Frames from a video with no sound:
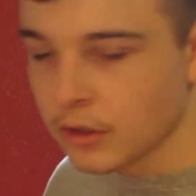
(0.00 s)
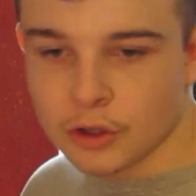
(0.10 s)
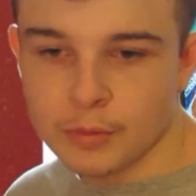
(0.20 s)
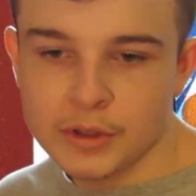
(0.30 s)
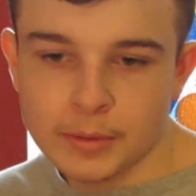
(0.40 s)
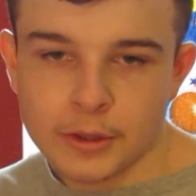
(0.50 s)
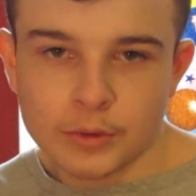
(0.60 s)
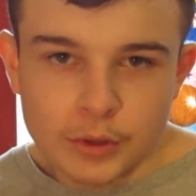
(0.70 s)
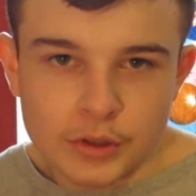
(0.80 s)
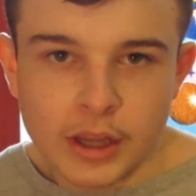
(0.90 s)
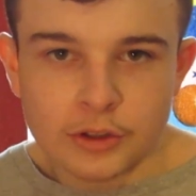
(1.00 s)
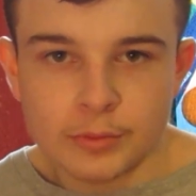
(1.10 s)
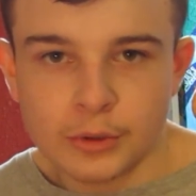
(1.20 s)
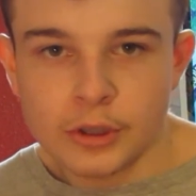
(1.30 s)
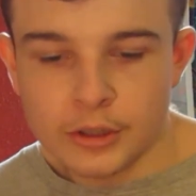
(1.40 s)
So the Mi Band 3 is actually a
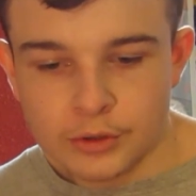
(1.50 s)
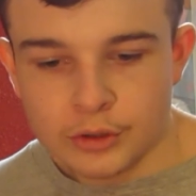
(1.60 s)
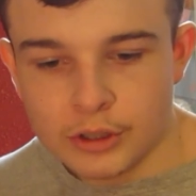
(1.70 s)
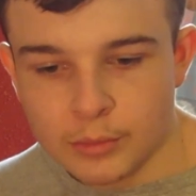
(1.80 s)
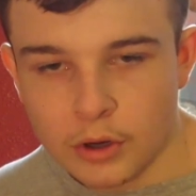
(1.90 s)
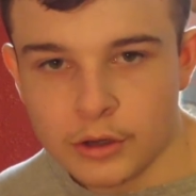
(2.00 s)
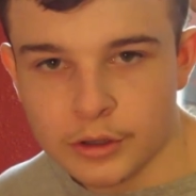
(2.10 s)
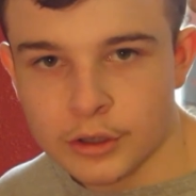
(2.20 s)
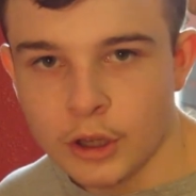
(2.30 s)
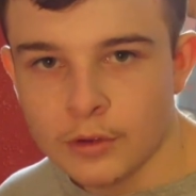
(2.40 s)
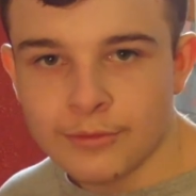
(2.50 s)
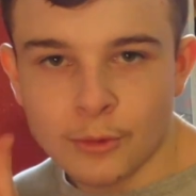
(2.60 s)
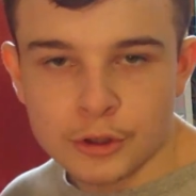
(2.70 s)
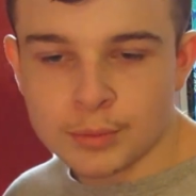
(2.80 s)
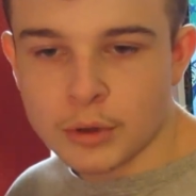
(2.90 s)
pretty interesting product.
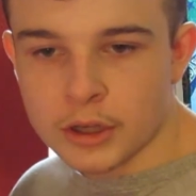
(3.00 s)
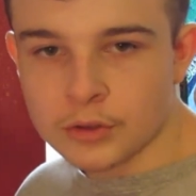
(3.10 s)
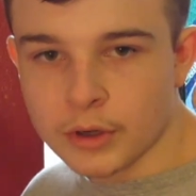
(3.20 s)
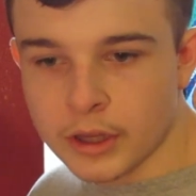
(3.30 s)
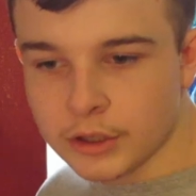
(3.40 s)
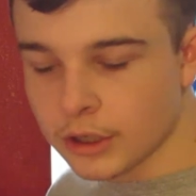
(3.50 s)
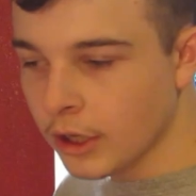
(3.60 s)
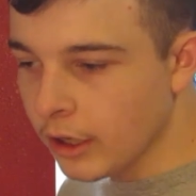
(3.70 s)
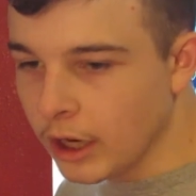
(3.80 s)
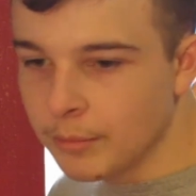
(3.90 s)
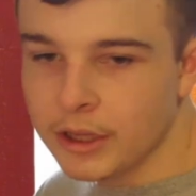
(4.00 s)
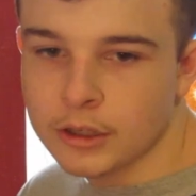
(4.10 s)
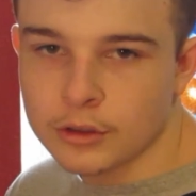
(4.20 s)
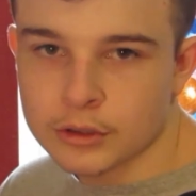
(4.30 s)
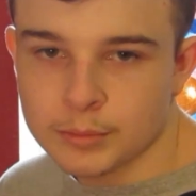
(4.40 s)
For its price range, not many
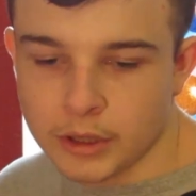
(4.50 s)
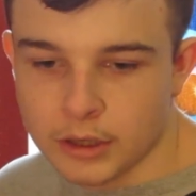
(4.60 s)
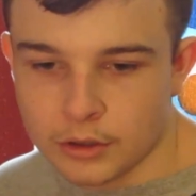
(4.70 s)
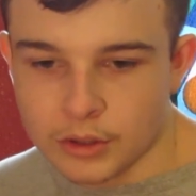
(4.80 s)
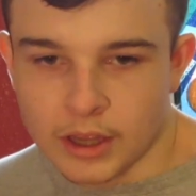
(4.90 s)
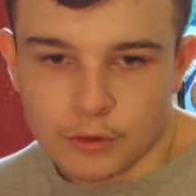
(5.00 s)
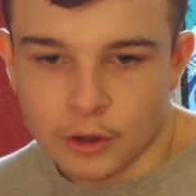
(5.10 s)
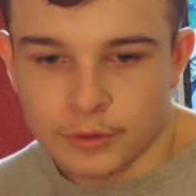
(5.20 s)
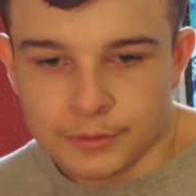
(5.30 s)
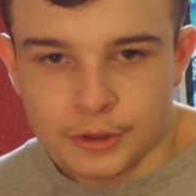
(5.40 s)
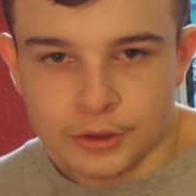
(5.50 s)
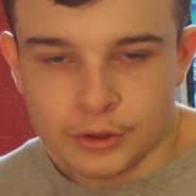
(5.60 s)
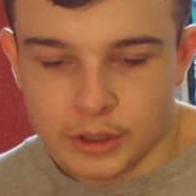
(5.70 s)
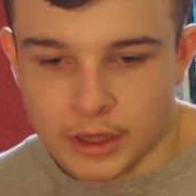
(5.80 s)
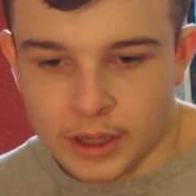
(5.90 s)
other competitors have all the features
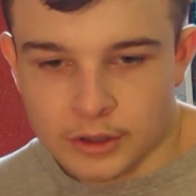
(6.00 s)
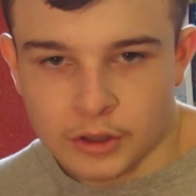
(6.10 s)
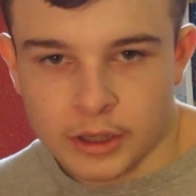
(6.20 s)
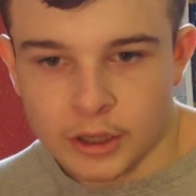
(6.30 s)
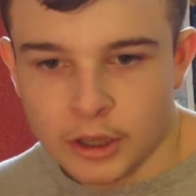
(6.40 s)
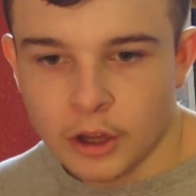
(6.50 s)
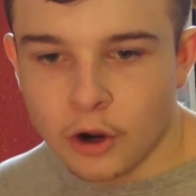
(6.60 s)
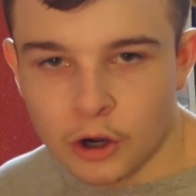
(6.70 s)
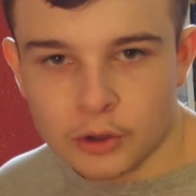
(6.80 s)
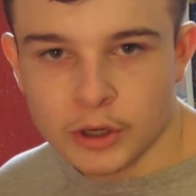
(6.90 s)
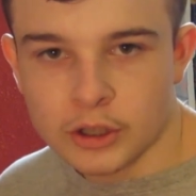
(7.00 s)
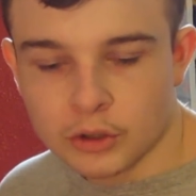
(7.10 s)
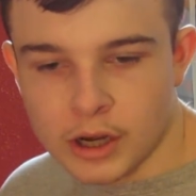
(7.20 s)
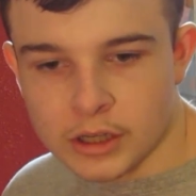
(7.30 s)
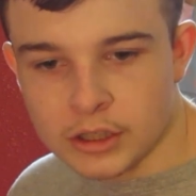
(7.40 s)
that it has, like heart rate
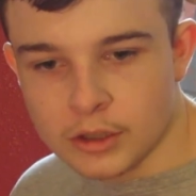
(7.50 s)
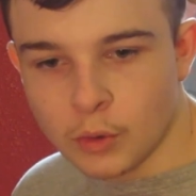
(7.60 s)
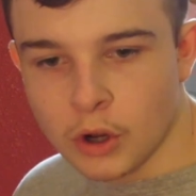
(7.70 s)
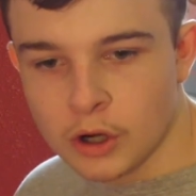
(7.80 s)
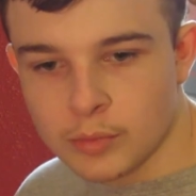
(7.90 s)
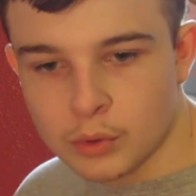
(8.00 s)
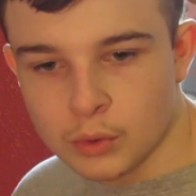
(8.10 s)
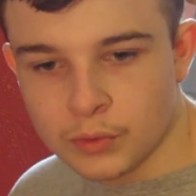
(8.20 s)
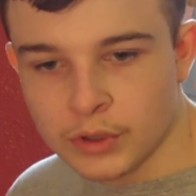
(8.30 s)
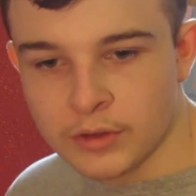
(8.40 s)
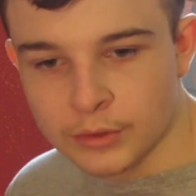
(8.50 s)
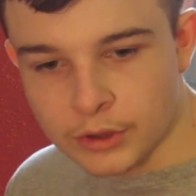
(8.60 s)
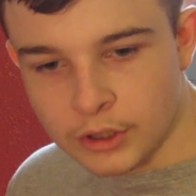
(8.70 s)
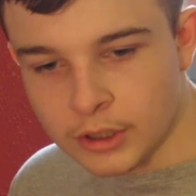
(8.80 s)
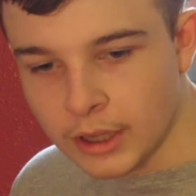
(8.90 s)
tracking, waterproof, and
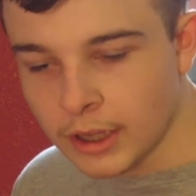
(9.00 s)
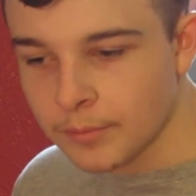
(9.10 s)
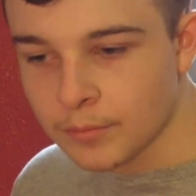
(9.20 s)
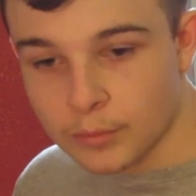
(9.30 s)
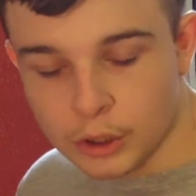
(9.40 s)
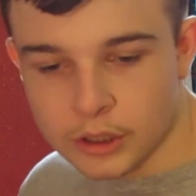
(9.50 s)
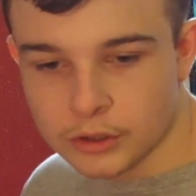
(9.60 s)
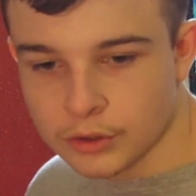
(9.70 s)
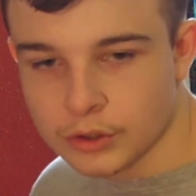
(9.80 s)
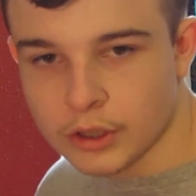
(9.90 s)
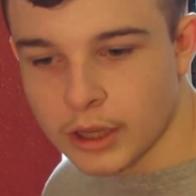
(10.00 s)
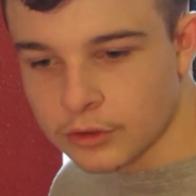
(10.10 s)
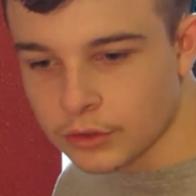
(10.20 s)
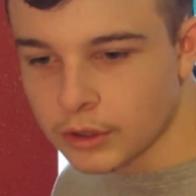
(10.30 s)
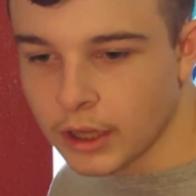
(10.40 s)
everything, and pretty interesting
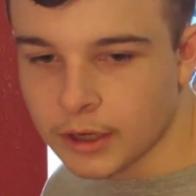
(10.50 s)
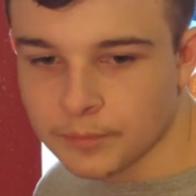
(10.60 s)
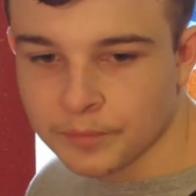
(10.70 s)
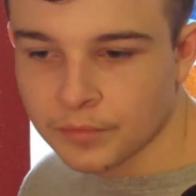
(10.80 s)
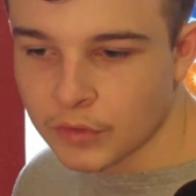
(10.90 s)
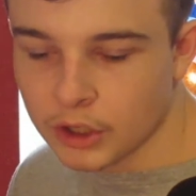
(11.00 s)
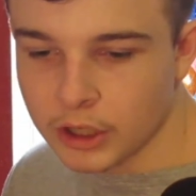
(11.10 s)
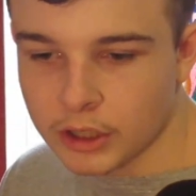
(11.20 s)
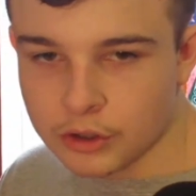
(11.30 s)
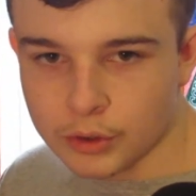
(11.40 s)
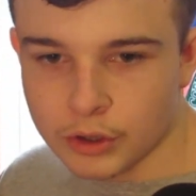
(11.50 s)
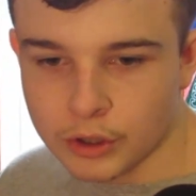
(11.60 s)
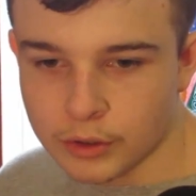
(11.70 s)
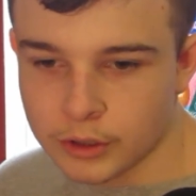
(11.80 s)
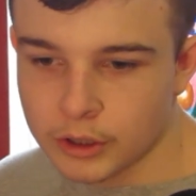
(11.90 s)
actually. And to get into it
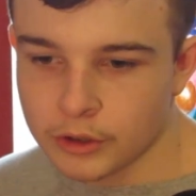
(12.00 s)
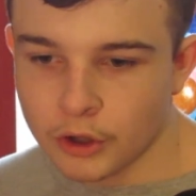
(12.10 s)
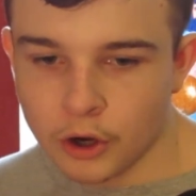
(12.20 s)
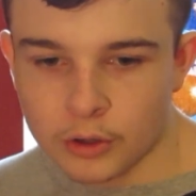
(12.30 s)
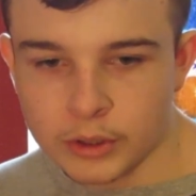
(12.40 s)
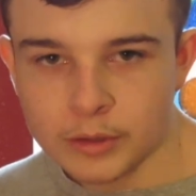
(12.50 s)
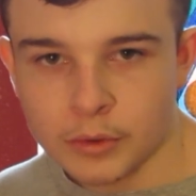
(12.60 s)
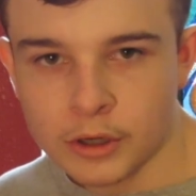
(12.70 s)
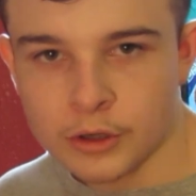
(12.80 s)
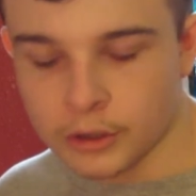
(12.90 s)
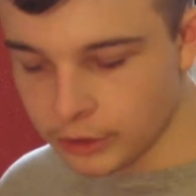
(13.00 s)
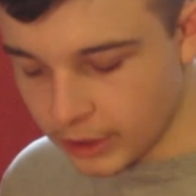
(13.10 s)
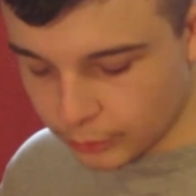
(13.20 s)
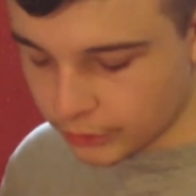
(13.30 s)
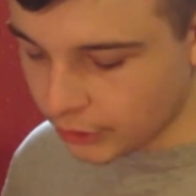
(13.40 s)
though, the heart rate monitor, you're
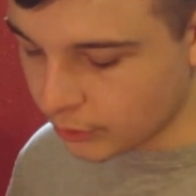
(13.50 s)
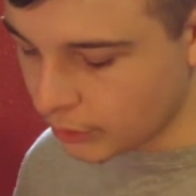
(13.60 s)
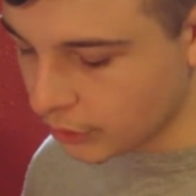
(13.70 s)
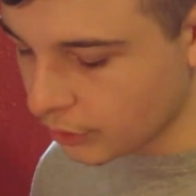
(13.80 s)
not really going to want to